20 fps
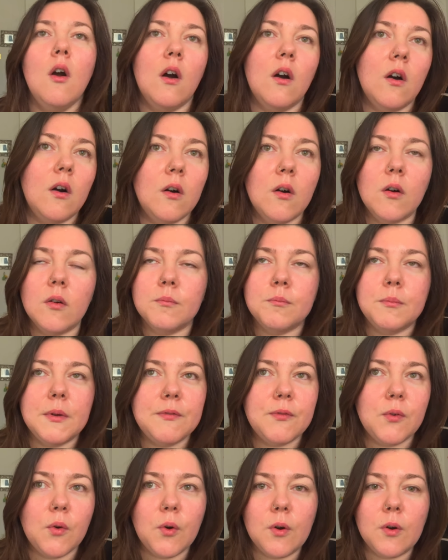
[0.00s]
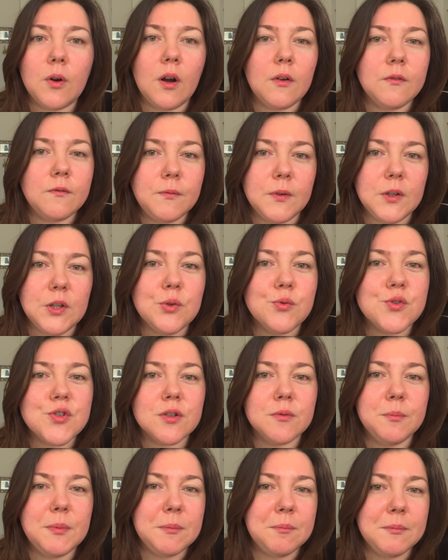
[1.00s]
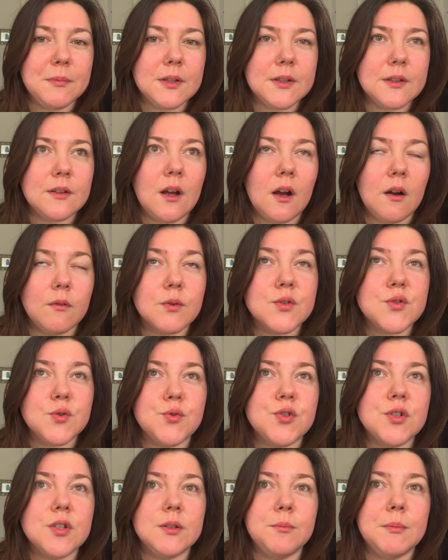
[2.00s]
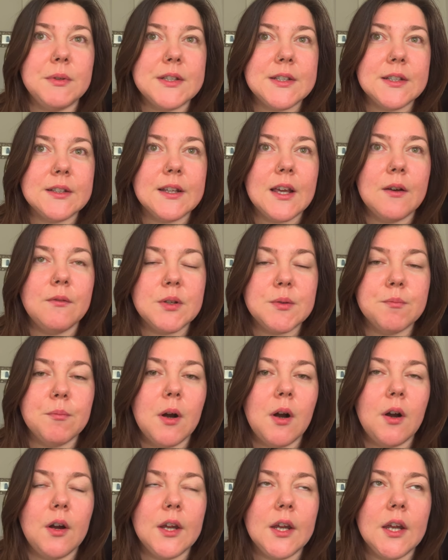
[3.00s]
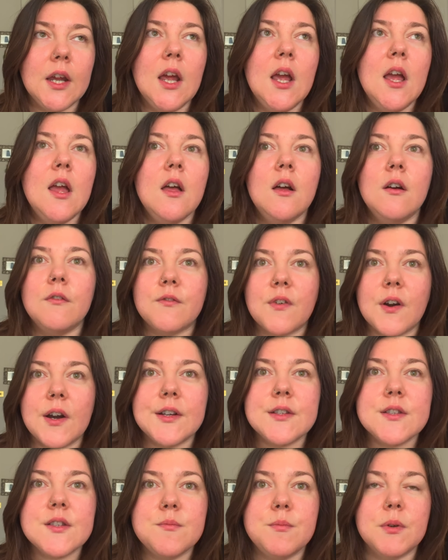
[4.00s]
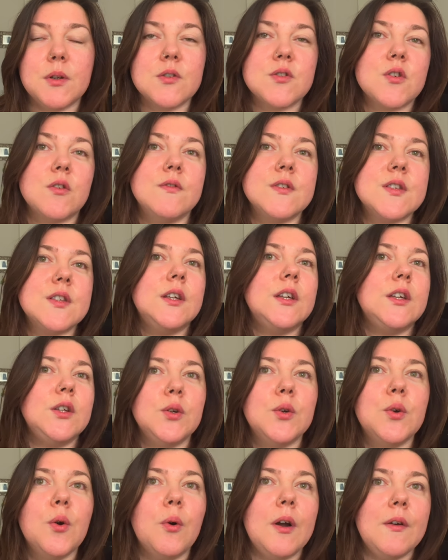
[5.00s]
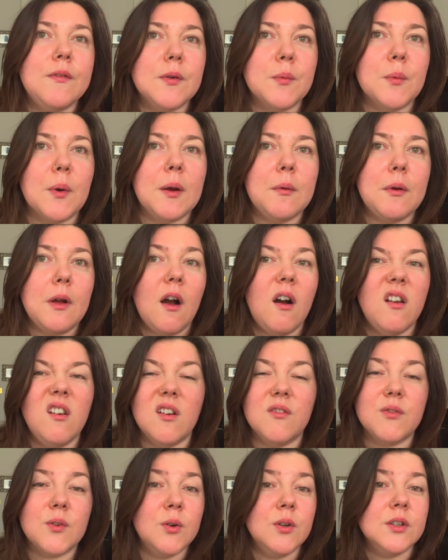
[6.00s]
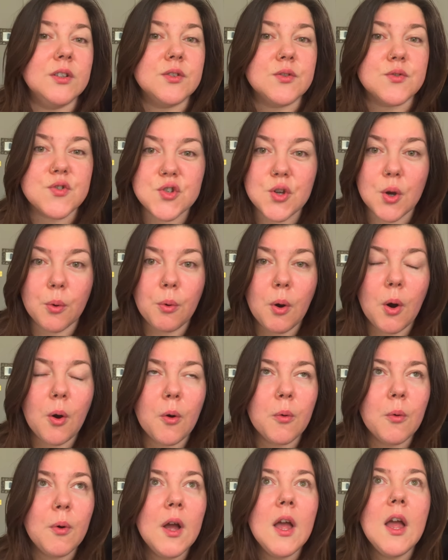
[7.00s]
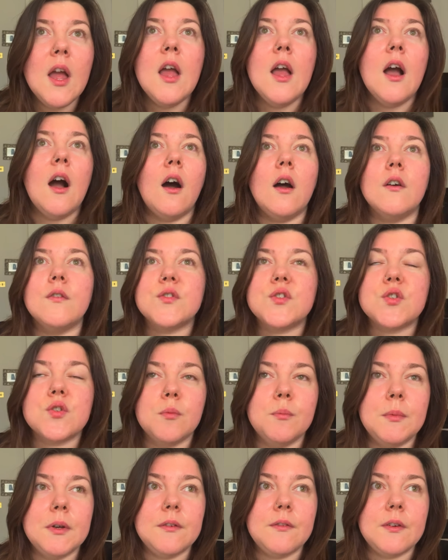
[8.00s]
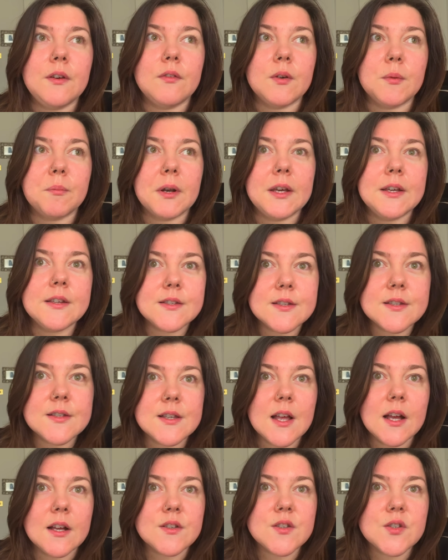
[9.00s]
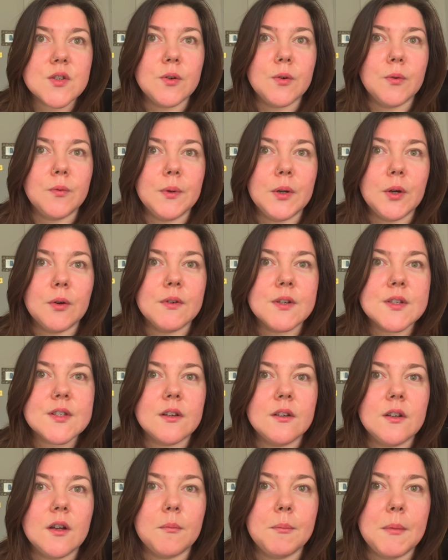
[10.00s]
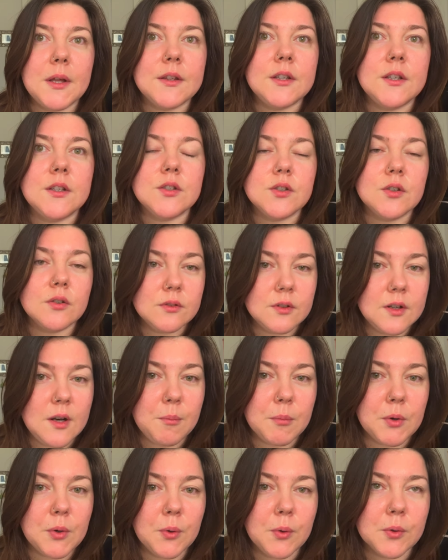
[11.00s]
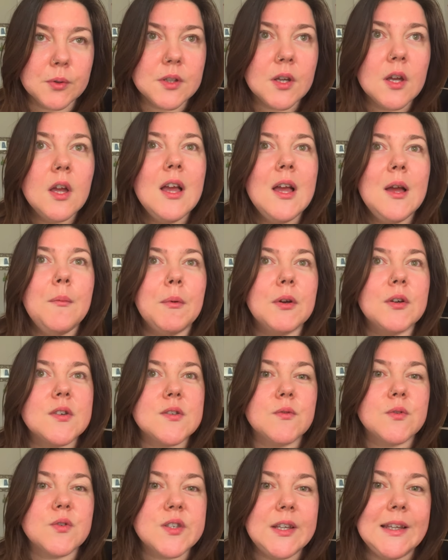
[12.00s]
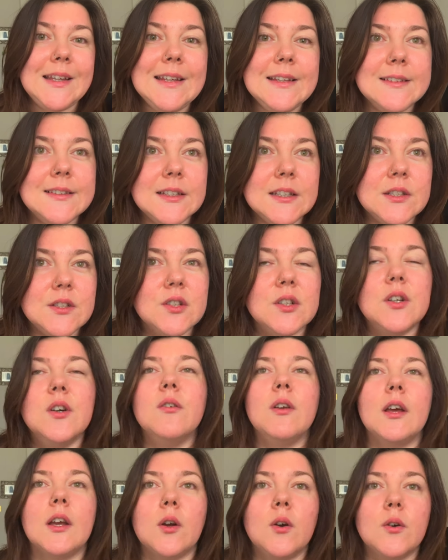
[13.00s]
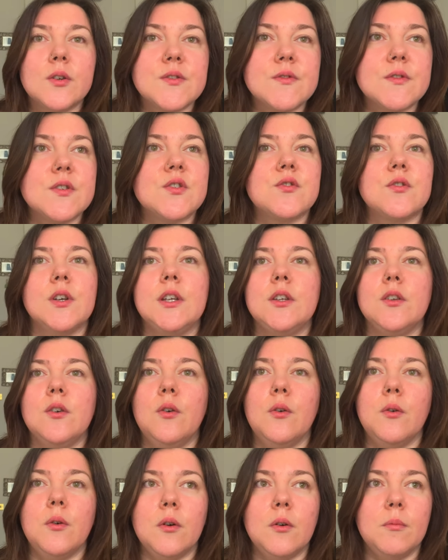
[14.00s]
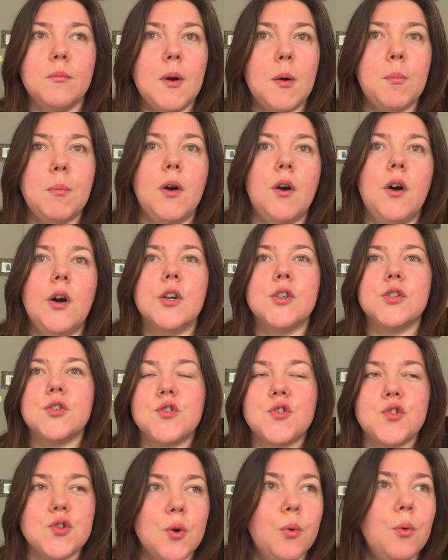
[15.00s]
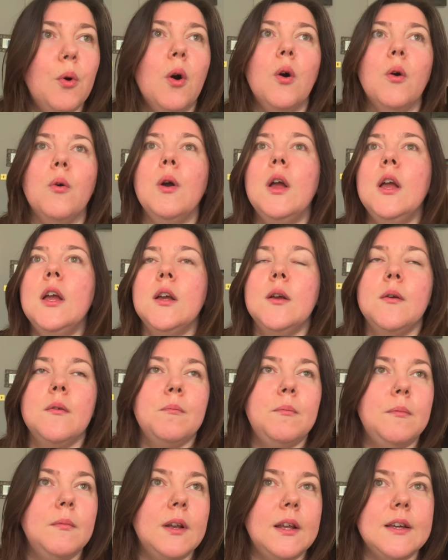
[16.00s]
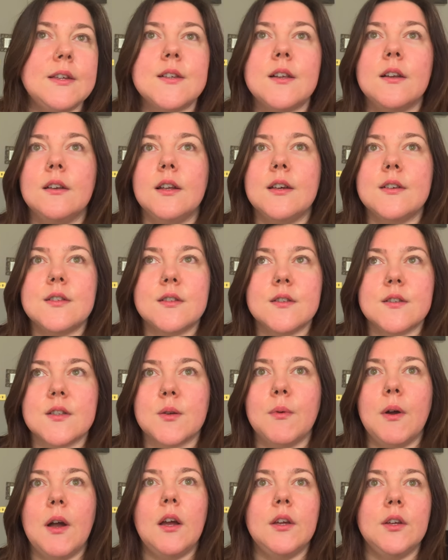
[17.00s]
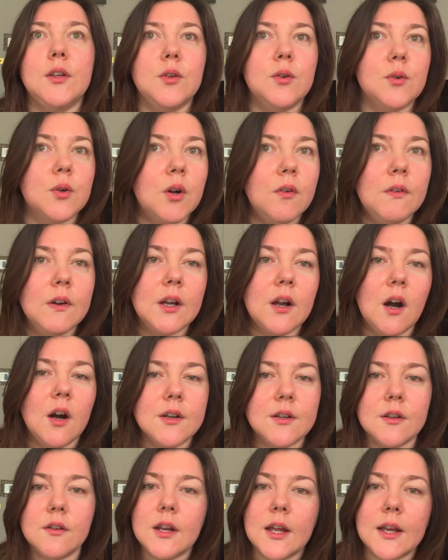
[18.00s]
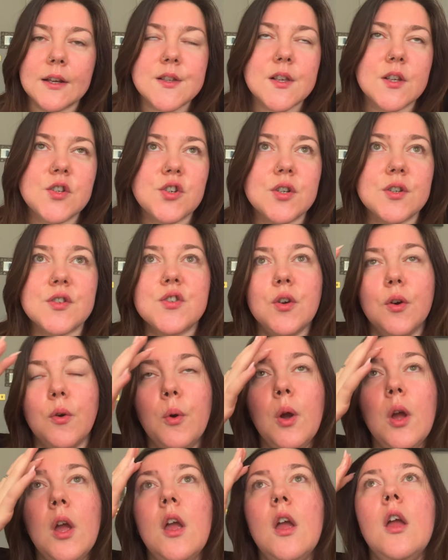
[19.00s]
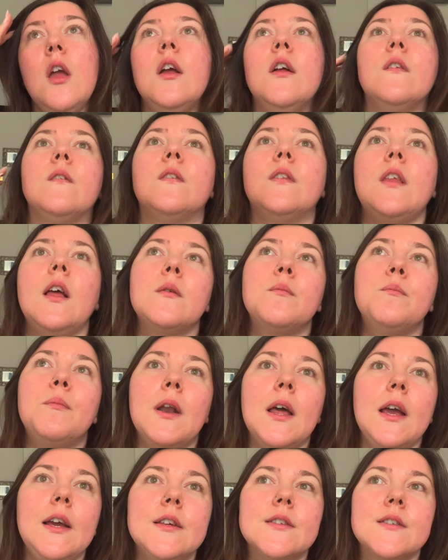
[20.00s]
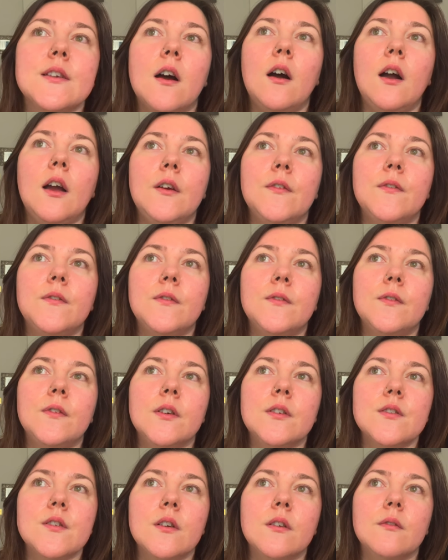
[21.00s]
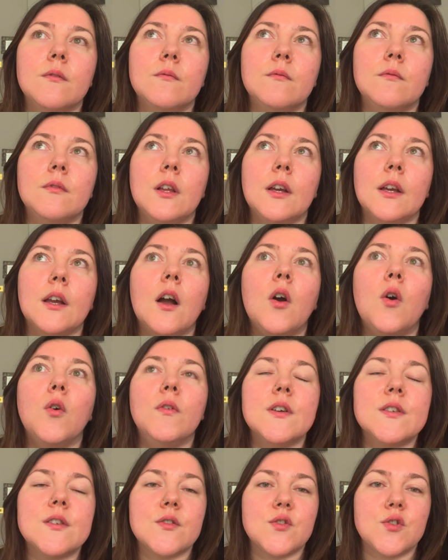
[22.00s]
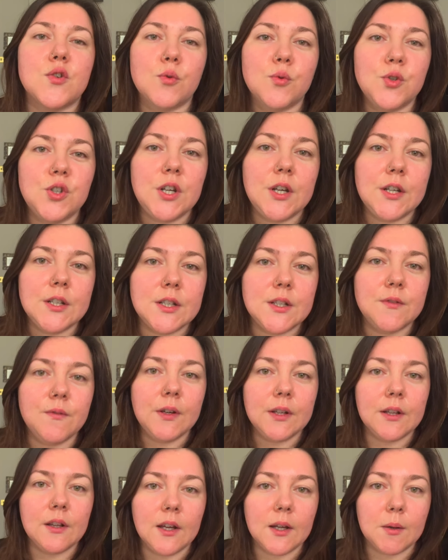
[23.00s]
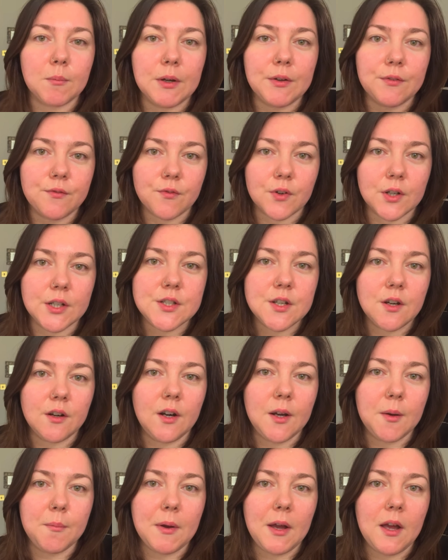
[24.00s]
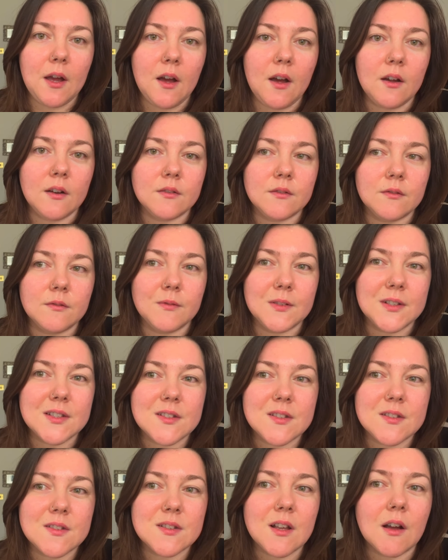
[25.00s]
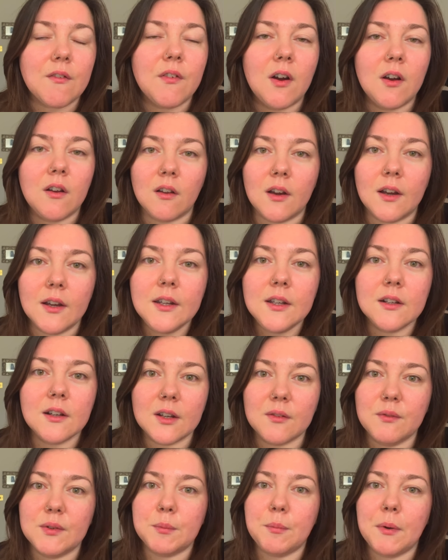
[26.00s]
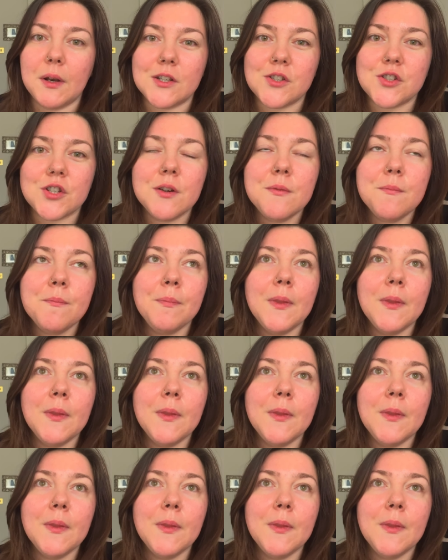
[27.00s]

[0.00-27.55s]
or before we usually be, I was usually meeting there with my friends, because obviously you go everywhere. I love going to Soho, I have so many favorite places there, so we always kind of met in Tottenham Court because it was easy to go like Oxford Street or Marble Arch, Soho, Leicester Square, you know, Covent Garden, etc. So that place I have like, I always associated with like my free time and with stuff I like with pleasure.